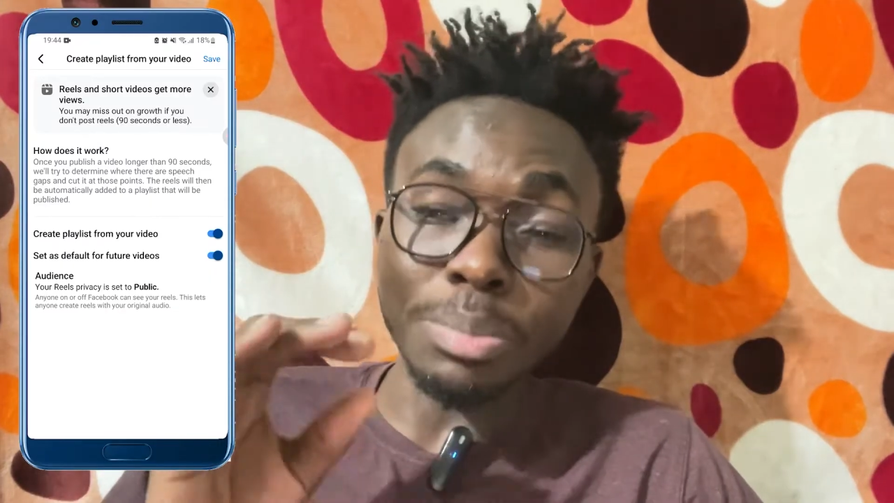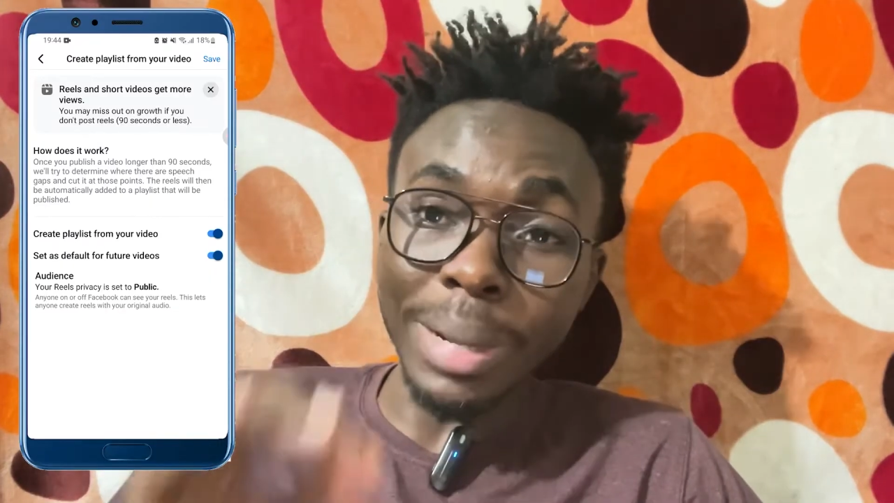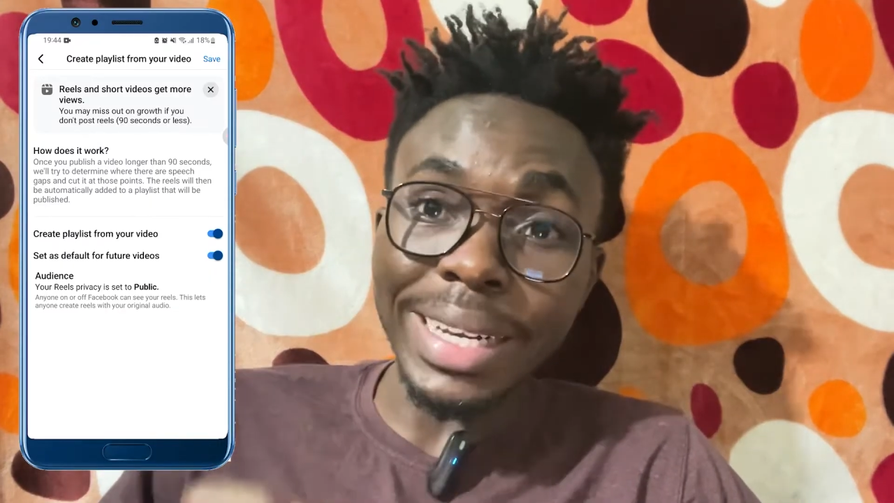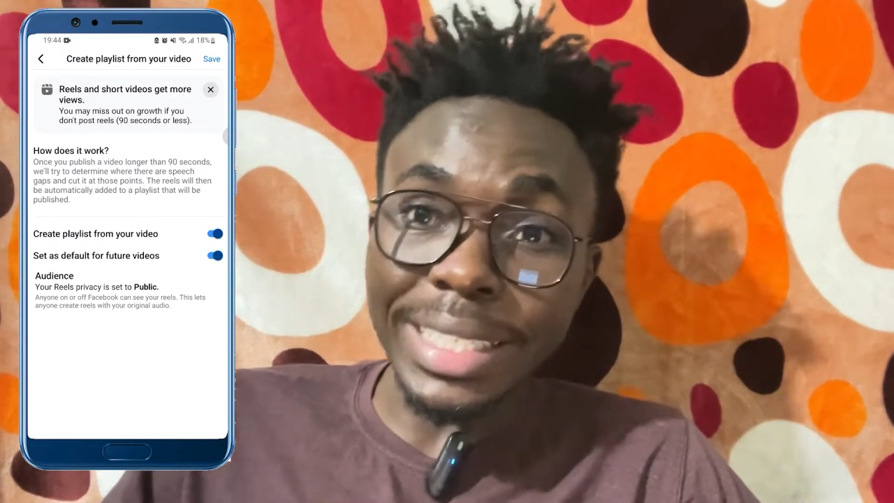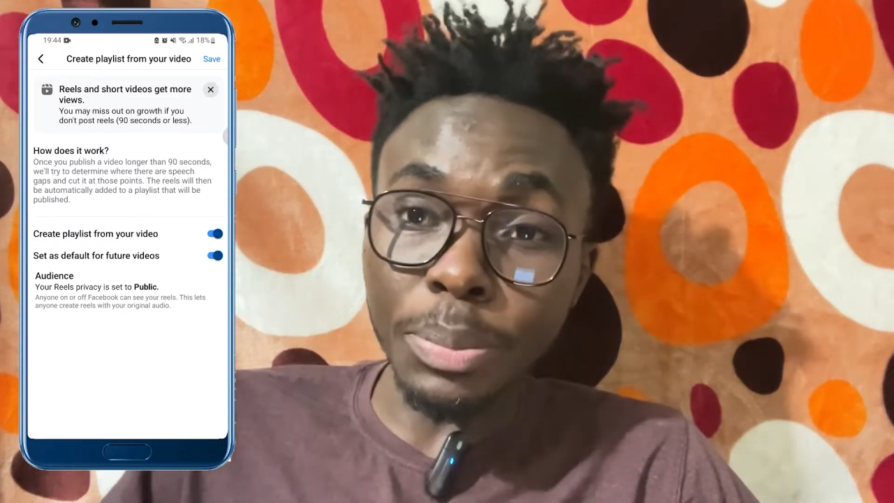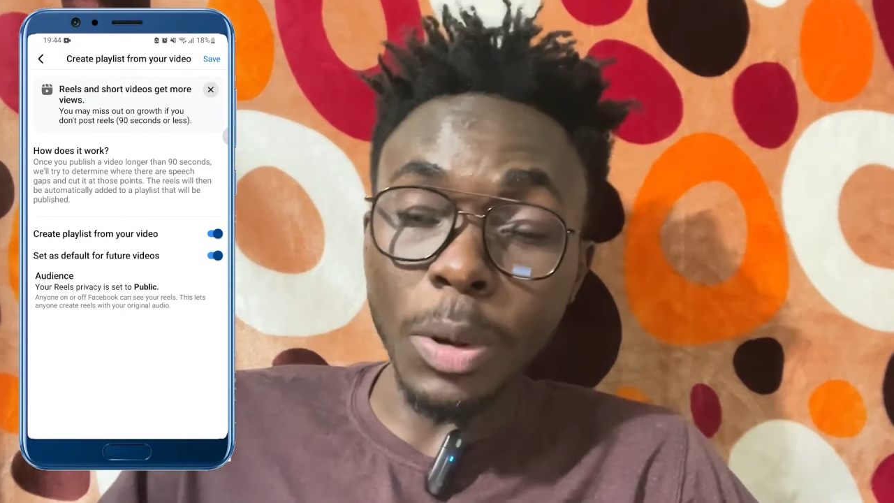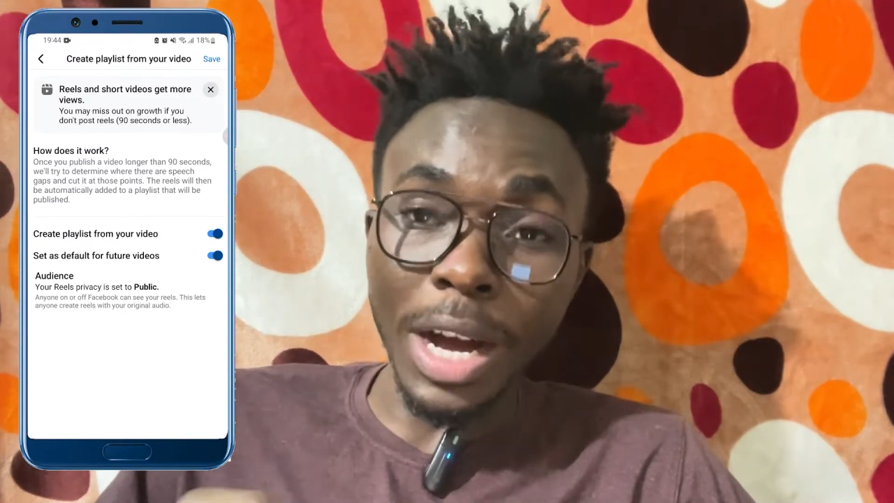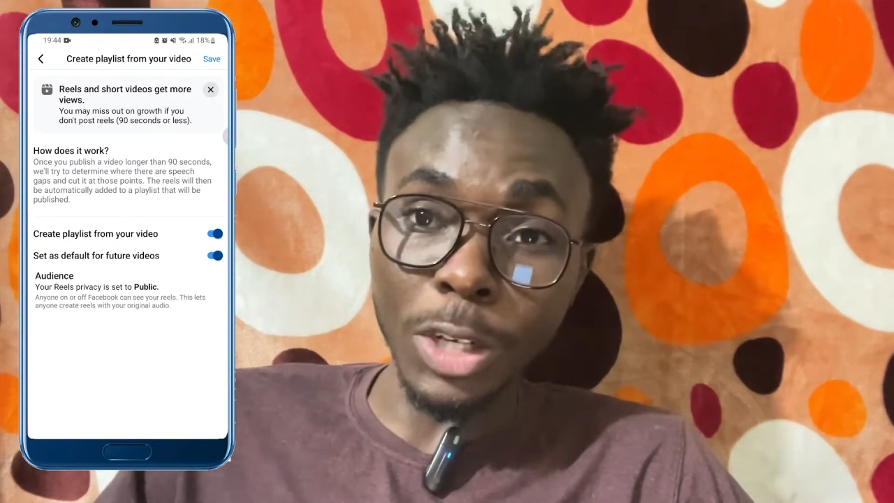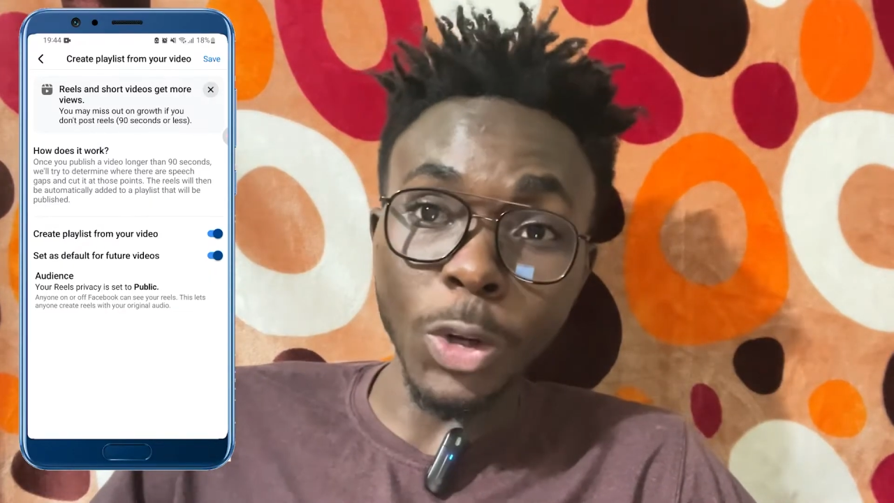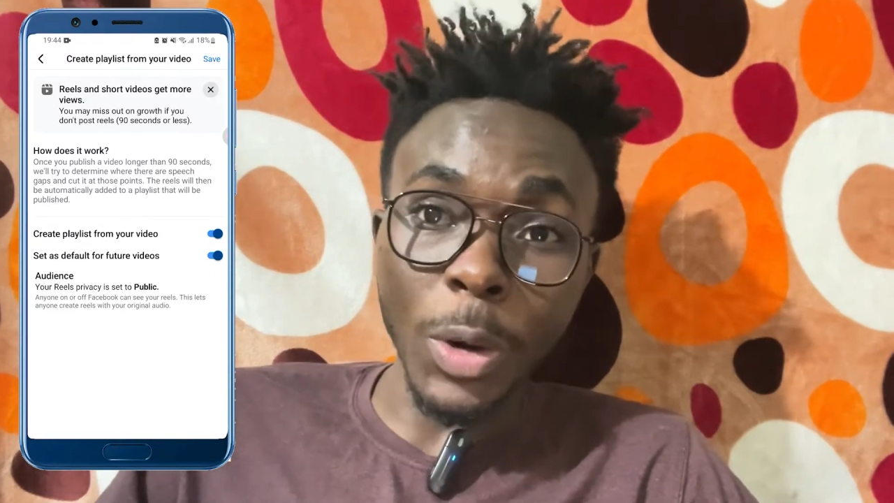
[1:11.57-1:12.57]
multiple
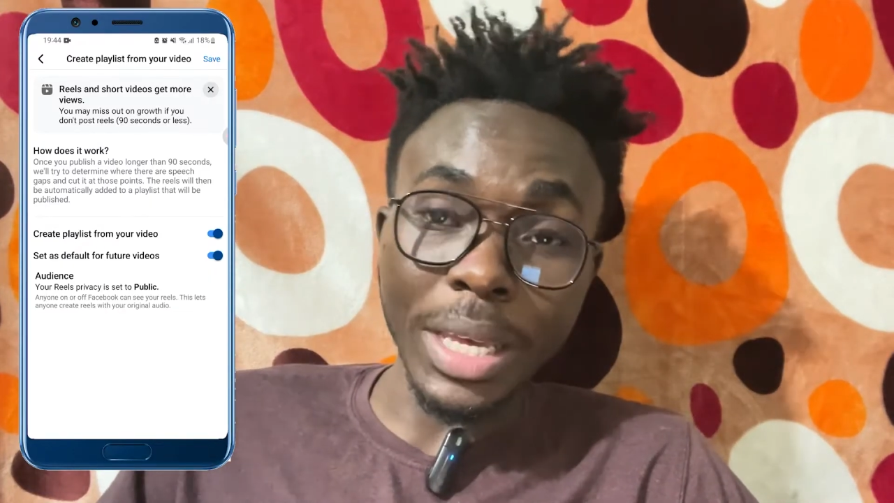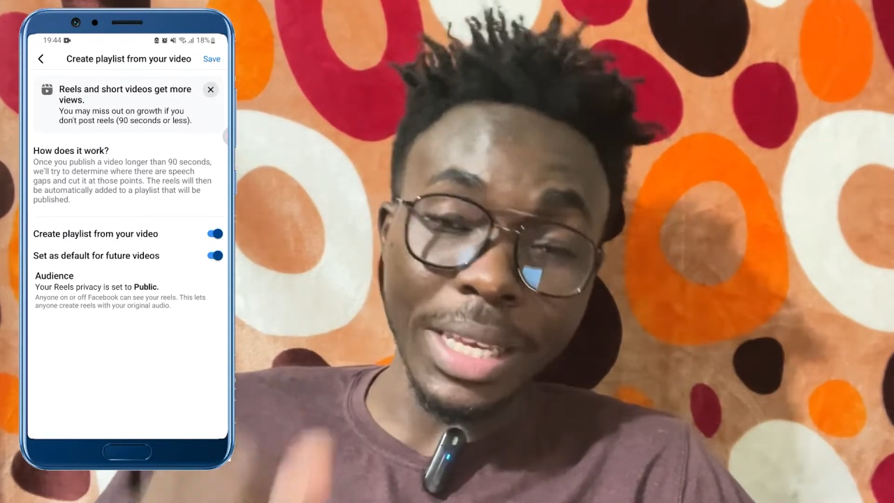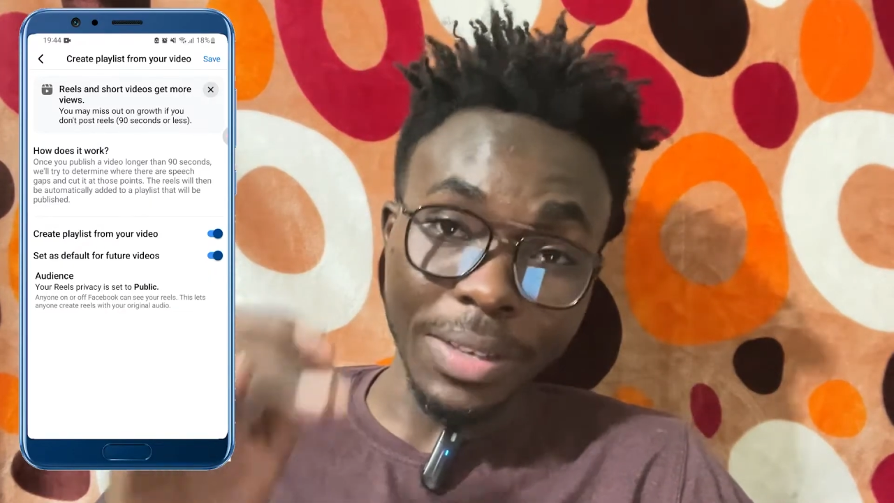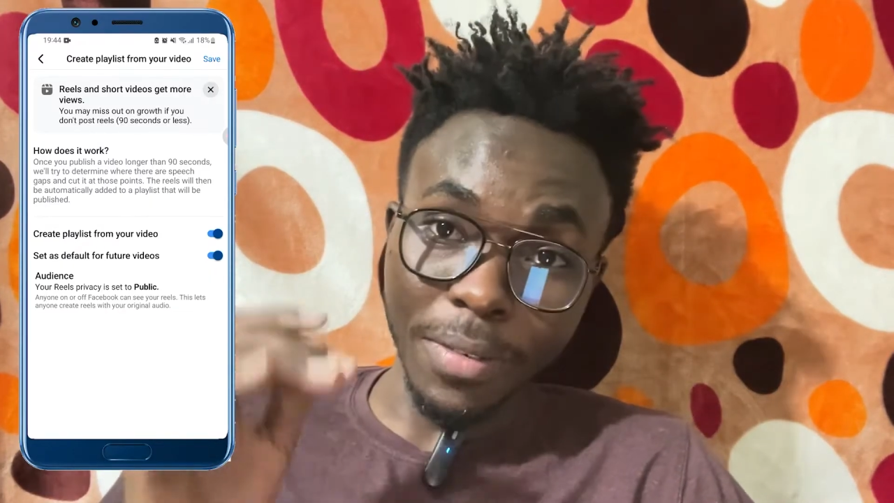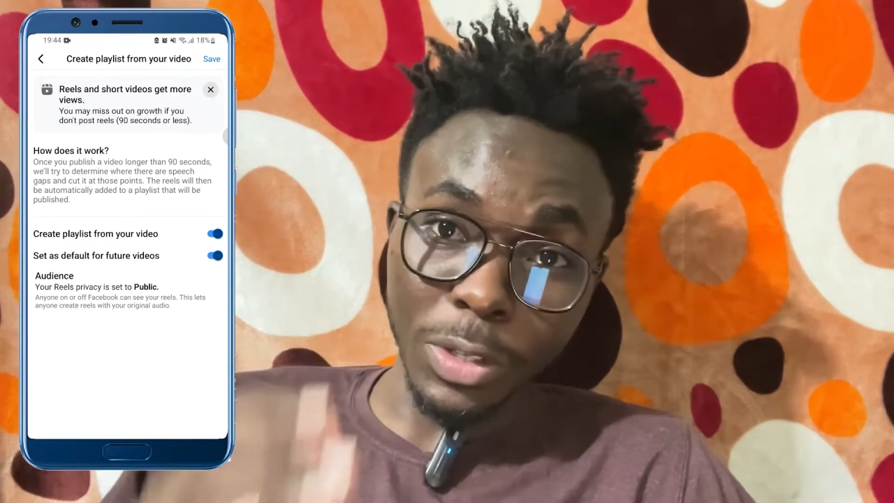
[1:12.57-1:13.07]
annoying